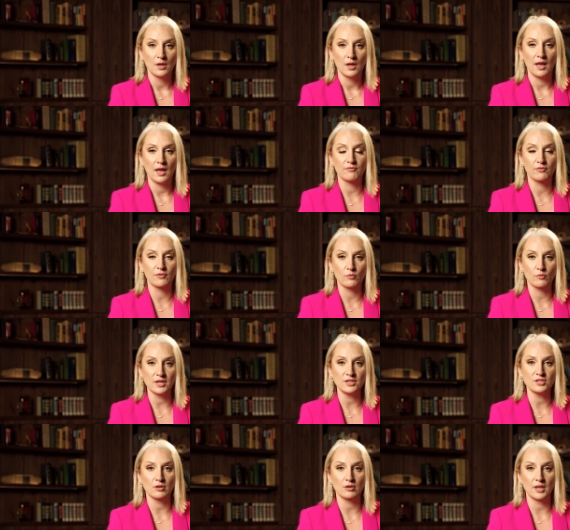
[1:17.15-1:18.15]
have
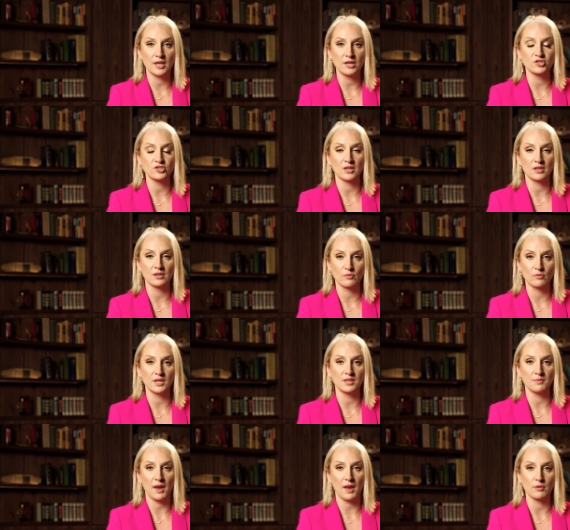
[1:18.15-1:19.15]
great connection and
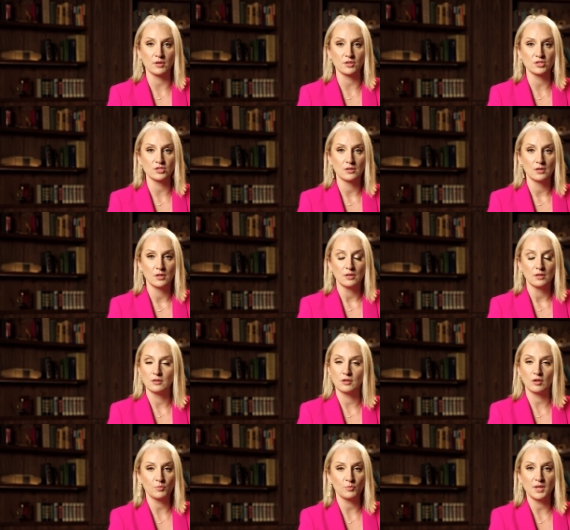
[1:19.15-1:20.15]
great marriage?
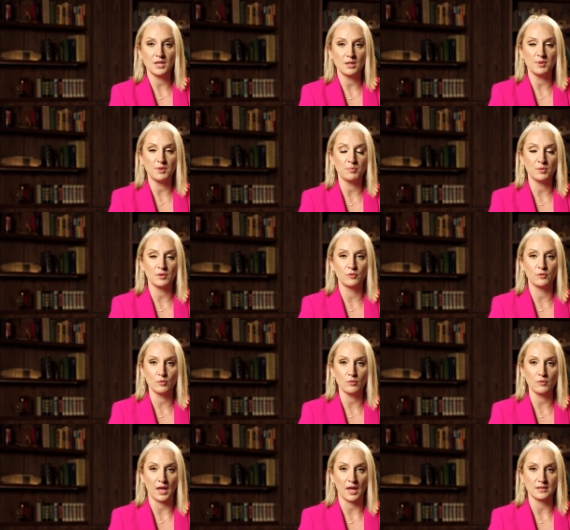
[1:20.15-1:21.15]
Not many people
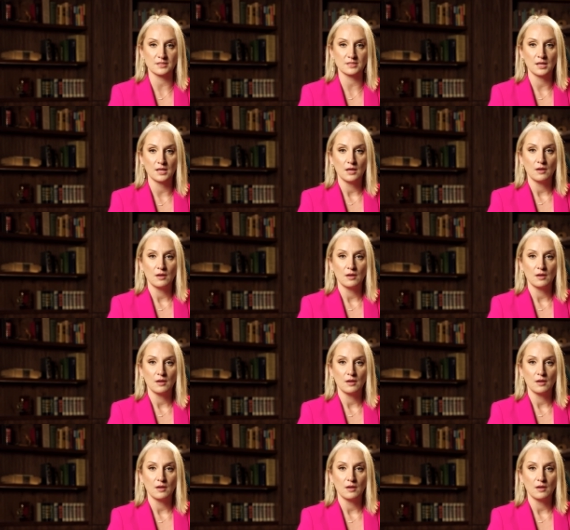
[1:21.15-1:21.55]
do that.